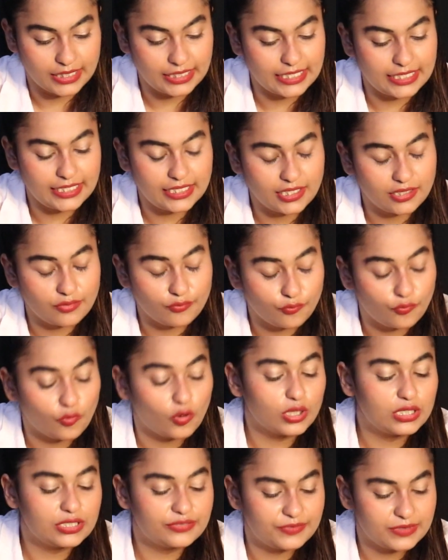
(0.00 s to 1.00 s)
getting
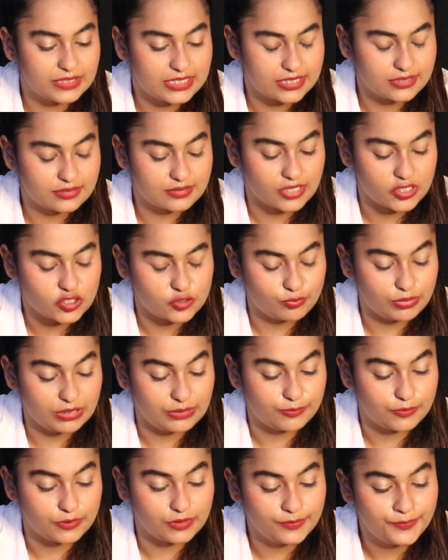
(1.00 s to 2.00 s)
involved with such
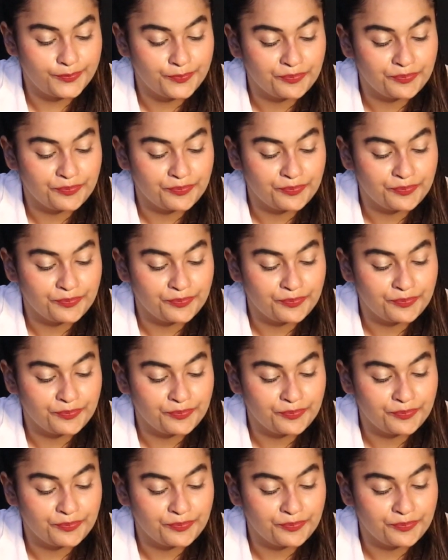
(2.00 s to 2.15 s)
people.